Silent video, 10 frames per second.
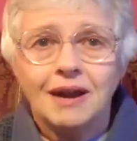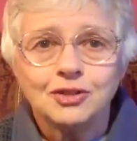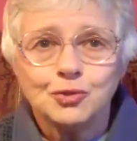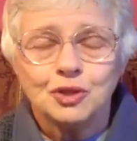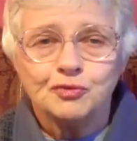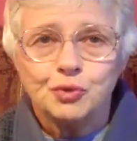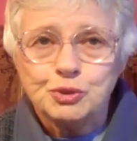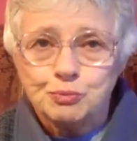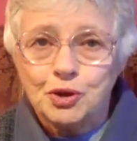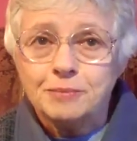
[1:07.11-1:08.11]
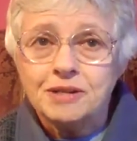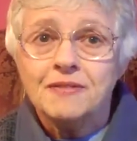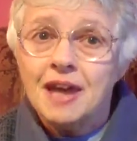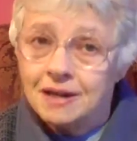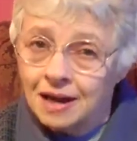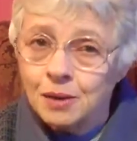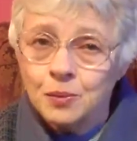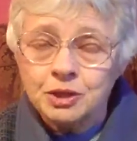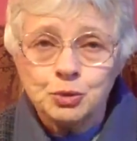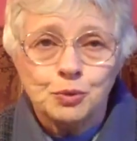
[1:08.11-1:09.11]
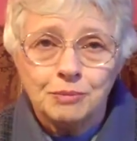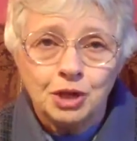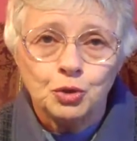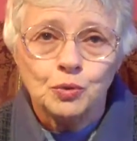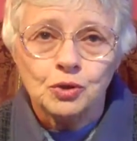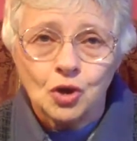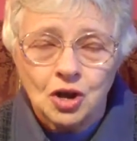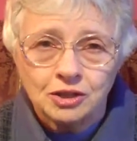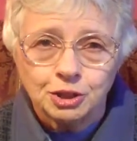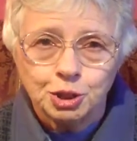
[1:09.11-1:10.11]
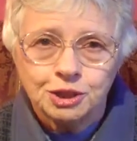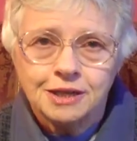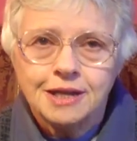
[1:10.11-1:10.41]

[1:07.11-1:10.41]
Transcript: I sort of was primed. And then I went to Emmanuel College,